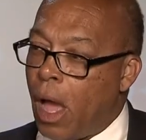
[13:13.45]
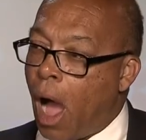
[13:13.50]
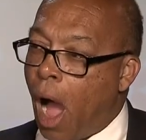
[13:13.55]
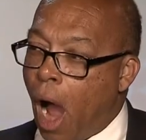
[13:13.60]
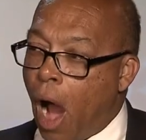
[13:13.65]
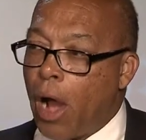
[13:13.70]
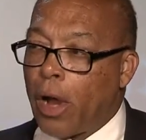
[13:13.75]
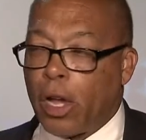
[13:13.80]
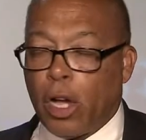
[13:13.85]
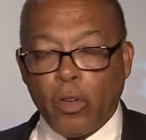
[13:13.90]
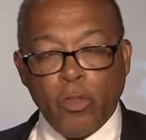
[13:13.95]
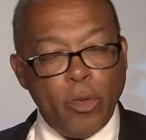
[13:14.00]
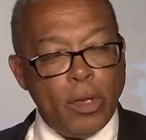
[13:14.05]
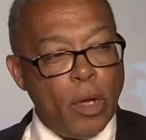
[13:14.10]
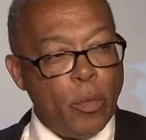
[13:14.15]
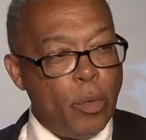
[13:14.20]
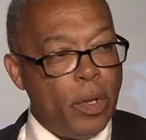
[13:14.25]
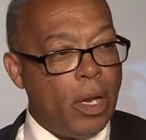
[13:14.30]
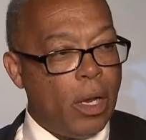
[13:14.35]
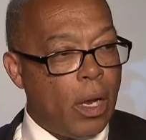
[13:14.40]
our country
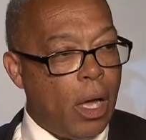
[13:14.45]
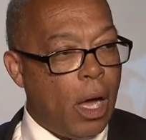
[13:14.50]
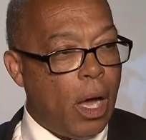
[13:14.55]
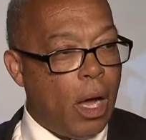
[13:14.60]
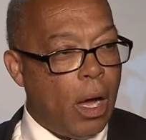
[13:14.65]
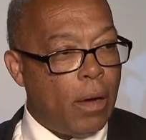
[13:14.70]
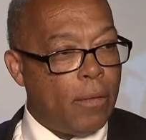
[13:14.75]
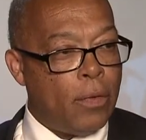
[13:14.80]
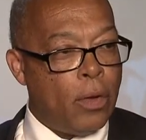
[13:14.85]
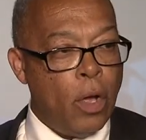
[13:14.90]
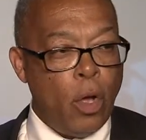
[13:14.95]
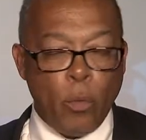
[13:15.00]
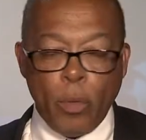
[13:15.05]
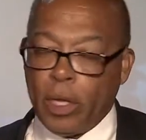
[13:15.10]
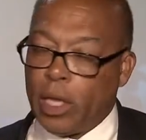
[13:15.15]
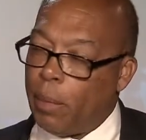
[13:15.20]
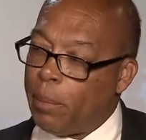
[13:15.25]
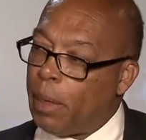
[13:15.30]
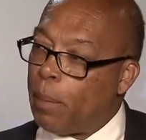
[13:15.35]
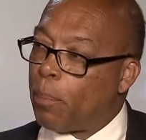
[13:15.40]
that we love, we
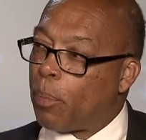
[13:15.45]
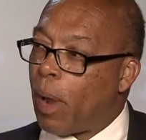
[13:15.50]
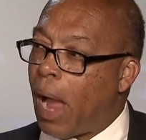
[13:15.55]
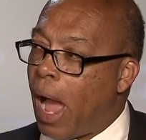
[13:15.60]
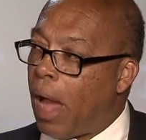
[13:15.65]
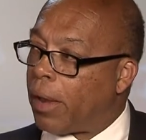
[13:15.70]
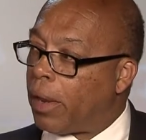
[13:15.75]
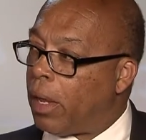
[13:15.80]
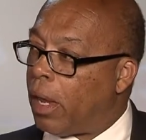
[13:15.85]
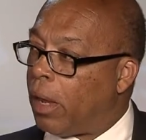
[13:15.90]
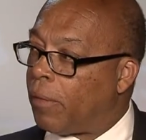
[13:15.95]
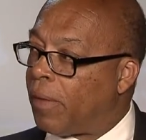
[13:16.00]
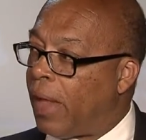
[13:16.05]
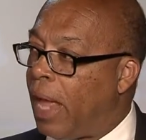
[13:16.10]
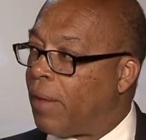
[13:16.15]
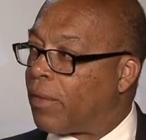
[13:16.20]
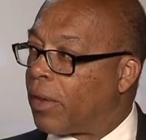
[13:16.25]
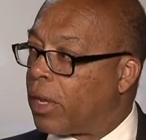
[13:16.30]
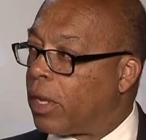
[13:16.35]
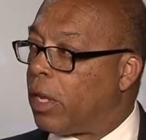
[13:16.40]
can be proud of, and
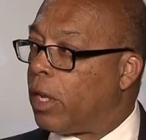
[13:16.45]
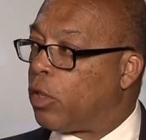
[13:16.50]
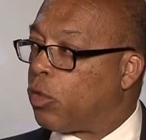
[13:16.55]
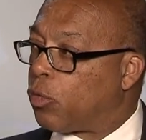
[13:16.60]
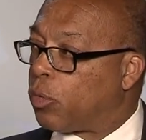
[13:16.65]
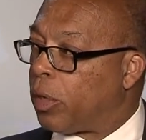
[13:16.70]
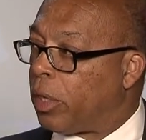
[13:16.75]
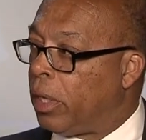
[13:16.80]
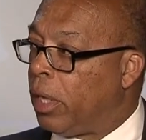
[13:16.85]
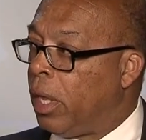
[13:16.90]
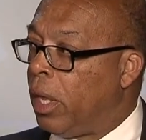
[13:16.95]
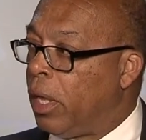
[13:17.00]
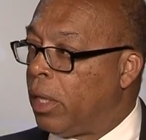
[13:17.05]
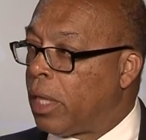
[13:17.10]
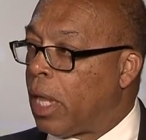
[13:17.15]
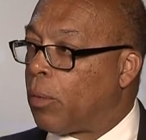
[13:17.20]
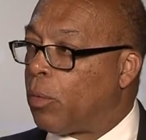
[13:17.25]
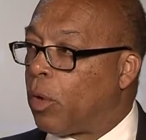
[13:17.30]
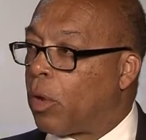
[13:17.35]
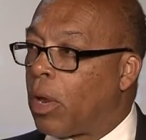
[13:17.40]
have a country
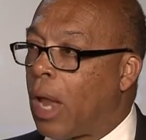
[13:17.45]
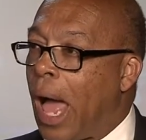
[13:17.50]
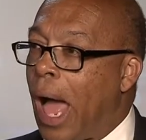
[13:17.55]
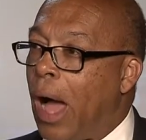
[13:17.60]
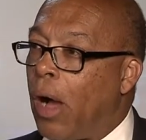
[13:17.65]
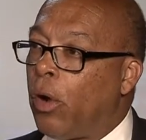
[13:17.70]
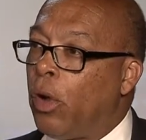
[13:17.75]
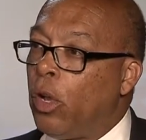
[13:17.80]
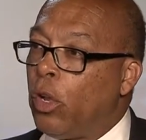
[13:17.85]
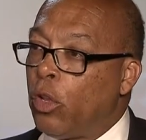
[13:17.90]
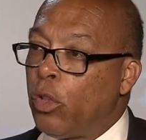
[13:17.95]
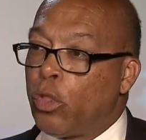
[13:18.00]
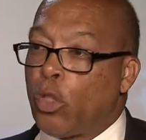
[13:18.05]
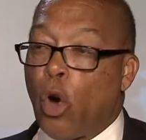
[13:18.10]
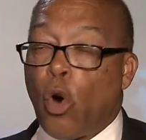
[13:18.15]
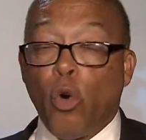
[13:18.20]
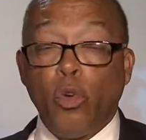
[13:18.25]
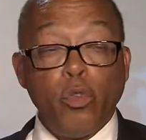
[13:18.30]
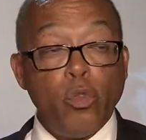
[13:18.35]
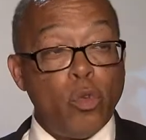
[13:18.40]
that will allow
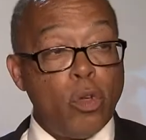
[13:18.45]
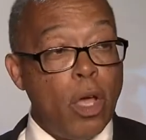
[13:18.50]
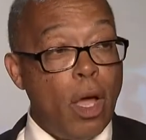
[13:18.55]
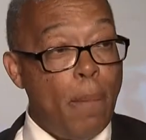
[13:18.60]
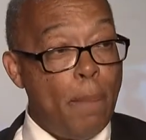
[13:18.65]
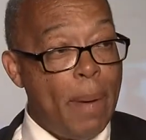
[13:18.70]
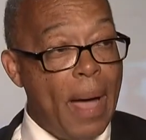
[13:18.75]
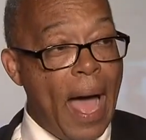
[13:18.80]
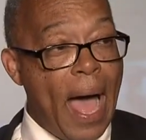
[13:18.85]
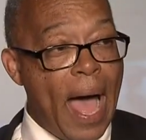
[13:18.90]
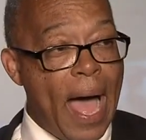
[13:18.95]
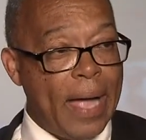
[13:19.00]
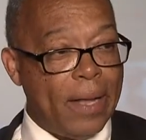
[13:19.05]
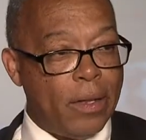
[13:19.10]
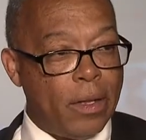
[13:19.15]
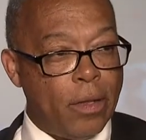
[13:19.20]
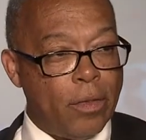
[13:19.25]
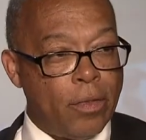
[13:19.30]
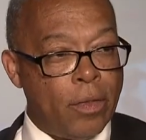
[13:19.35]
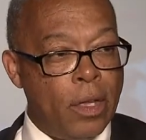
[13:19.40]
those who come behind
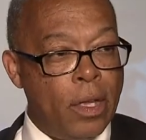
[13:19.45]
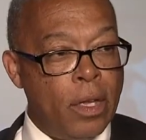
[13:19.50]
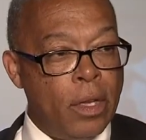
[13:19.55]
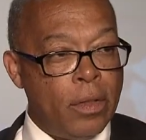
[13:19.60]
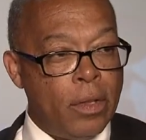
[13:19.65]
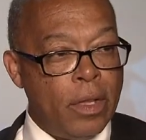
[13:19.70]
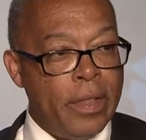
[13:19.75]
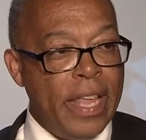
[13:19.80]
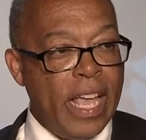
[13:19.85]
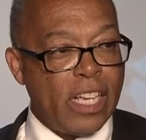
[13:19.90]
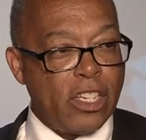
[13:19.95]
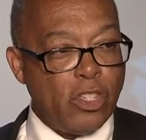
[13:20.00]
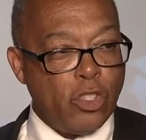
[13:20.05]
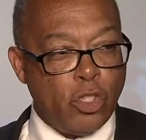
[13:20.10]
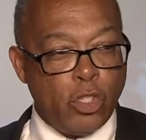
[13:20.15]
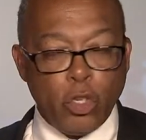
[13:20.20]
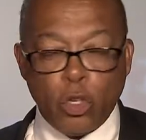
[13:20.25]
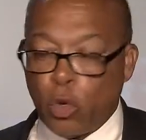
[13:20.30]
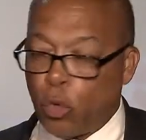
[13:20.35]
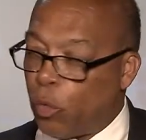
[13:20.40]
us, the next
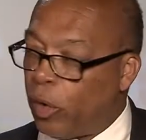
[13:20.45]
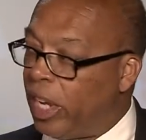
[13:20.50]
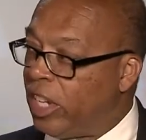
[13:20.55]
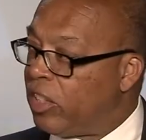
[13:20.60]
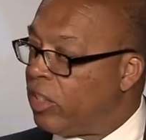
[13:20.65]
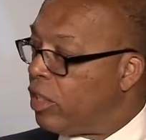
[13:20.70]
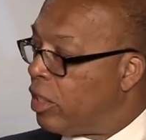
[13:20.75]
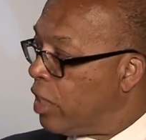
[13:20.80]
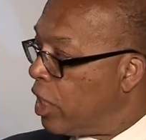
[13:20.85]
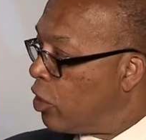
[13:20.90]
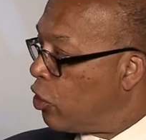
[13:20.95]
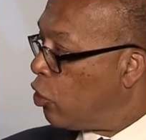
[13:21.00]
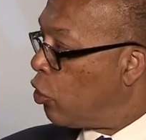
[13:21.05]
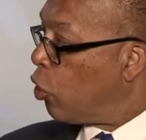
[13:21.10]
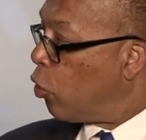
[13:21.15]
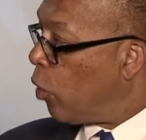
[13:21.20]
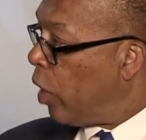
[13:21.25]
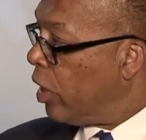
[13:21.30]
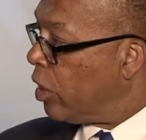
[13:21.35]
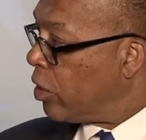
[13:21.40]
generation, the next
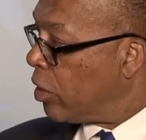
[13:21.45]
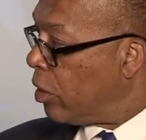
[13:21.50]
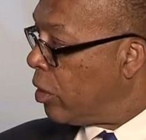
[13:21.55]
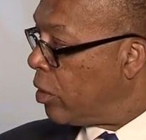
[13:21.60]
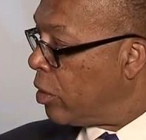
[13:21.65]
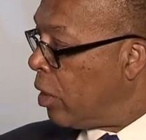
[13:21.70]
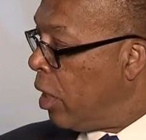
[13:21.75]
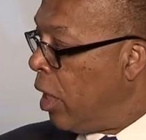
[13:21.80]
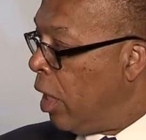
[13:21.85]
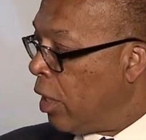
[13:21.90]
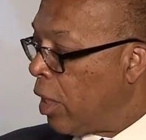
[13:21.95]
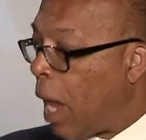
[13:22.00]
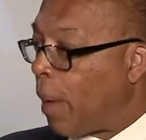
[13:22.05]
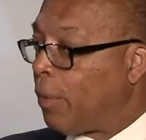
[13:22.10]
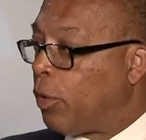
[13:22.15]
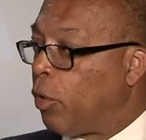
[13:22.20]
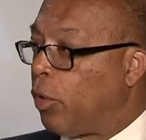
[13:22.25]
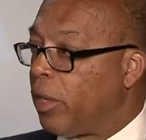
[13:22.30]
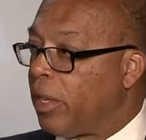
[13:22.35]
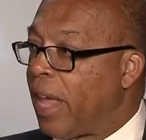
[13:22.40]
generations, the
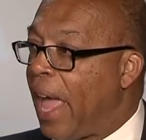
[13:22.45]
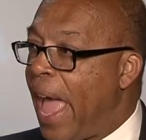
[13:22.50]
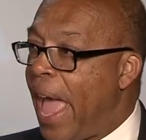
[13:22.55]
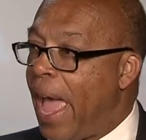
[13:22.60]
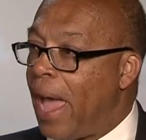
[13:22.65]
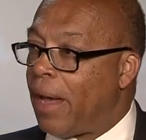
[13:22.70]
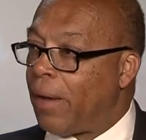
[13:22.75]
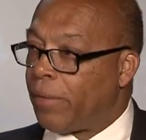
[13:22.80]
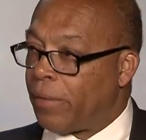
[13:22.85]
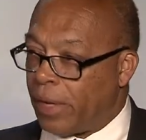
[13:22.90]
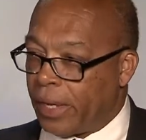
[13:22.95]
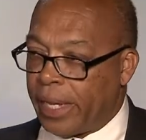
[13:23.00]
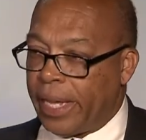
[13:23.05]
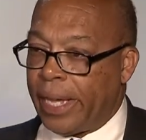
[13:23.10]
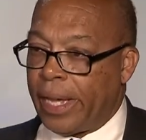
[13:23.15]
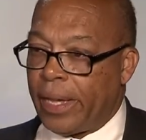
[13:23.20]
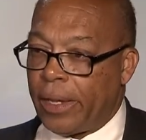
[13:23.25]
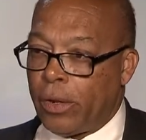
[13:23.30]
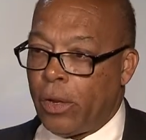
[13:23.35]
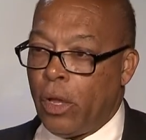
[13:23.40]
opportunity to have,
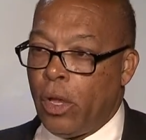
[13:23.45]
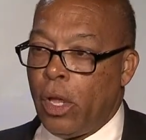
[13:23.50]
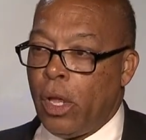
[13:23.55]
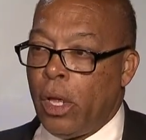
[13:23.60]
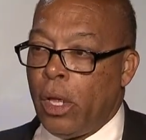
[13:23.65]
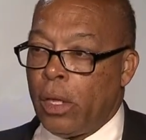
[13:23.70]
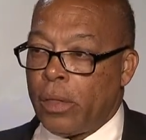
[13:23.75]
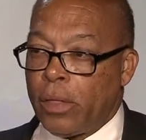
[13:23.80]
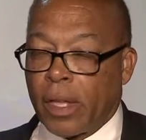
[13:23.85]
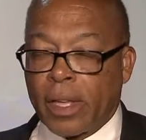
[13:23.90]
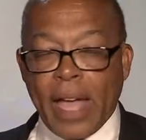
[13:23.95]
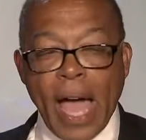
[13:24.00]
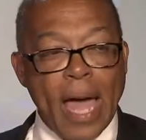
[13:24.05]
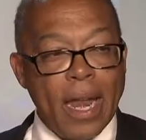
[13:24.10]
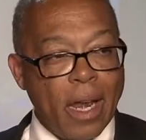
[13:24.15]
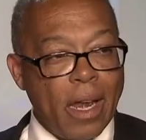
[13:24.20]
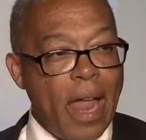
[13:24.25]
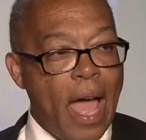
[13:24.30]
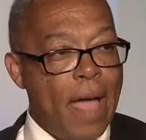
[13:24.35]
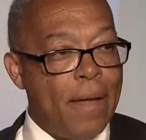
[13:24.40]
again, the kind
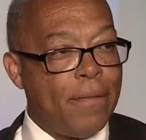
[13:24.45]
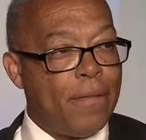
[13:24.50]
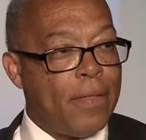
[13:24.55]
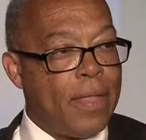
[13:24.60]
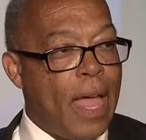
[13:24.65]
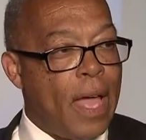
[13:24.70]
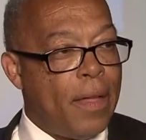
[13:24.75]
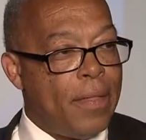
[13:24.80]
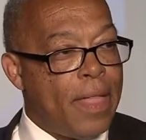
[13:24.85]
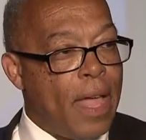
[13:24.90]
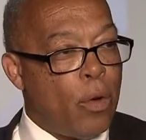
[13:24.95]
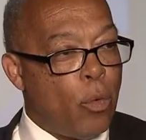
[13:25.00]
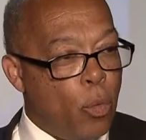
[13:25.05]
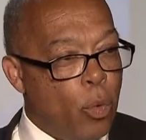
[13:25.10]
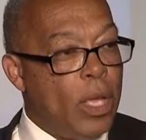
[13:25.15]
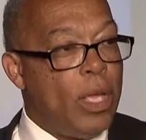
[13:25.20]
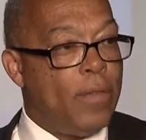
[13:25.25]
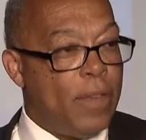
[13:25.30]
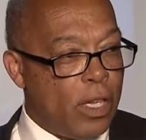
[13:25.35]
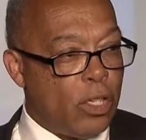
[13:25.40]
of life that, that
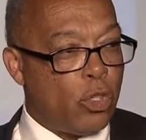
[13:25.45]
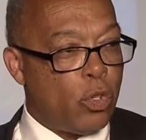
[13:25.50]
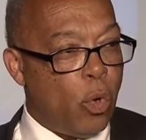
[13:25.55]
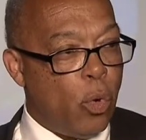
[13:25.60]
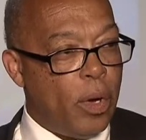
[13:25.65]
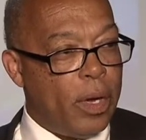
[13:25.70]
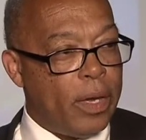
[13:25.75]
we've enjoyed.